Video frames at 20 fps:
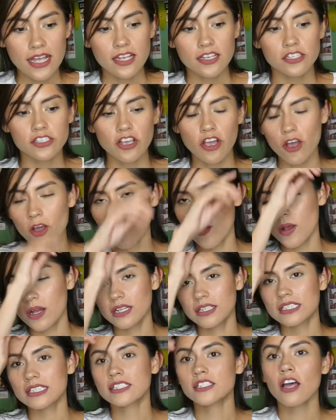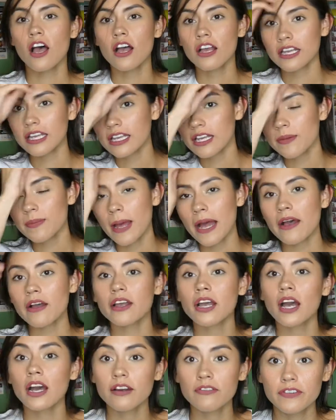So just talking
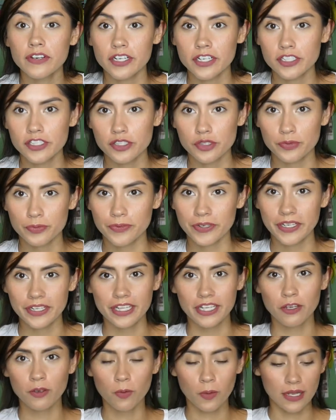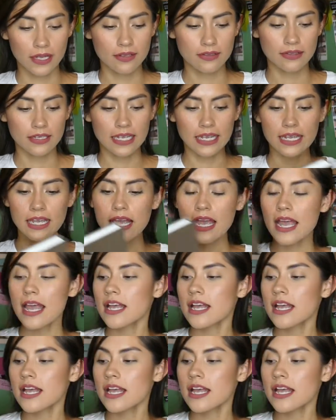about covers really quickly.